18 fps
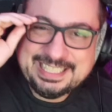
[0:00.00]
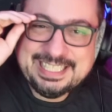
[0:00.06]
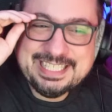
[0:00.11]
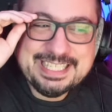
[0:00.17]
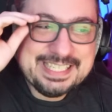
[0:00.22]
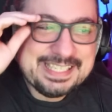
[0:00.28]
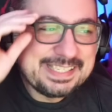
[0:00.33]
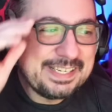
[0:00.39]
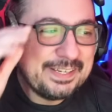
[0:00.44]

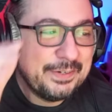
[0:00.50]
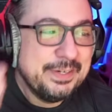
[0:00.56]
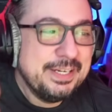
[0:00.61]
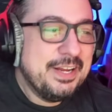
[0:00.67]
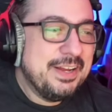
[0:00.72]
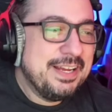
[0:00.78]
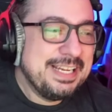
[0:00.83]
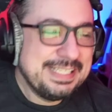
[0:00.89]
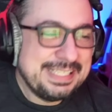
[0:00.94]
So
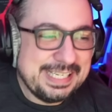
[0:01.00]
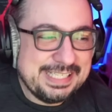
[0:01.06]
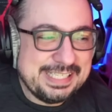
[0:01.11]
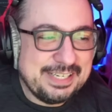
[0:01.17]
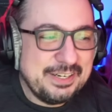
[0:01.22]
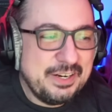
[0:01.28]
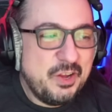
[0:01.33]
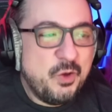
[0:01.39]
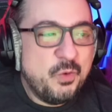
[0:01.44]
it says
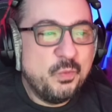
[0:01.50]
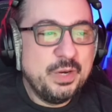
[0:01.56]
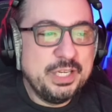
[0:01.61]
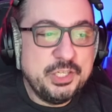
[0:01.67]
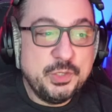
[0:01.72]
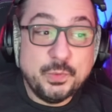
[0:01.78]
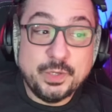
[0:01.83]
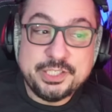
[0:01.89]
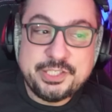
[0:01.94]
here,
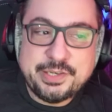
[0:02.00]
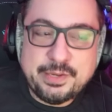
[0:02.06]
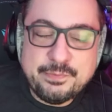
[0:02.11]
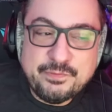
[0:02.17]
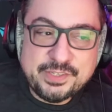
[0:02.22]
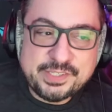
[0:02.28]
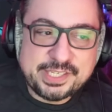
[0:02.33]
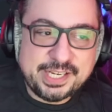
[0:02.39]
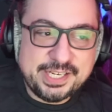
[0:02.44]
when you want to
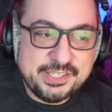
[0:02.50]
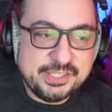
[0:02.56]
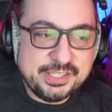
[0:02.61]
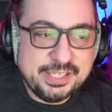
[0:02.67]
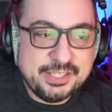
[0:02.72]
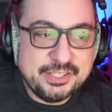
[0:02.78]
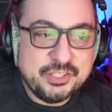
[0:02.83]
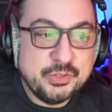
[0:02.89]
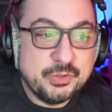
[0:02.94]
emphasize
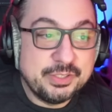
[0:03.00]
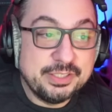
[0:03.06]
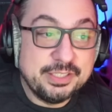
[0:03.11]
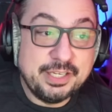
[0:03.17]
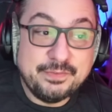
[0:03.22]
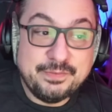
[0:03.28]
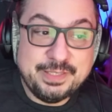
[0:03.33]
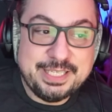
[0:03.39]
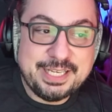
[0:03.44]
your
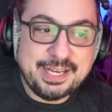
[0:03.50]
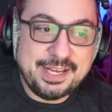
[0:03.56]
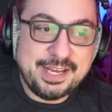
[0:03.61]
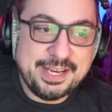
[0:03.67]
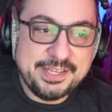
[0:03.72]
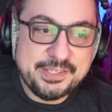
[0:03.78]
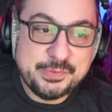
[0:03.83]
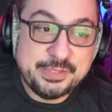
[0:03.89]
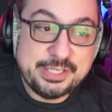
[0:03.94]
lovely
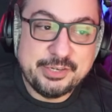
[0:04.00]
eyes without